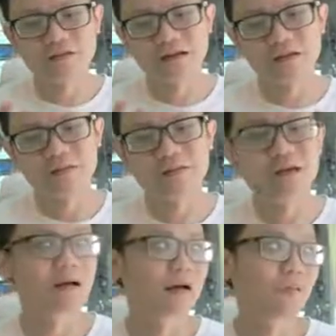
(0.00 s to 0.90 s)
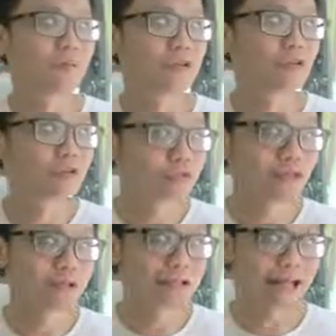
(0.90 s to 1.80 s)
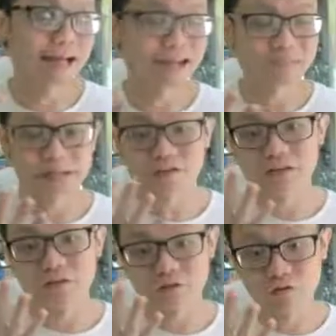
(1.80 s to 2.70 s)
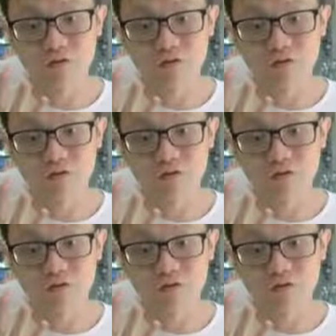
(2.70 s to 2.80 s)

uh, um, usually I ask my student to do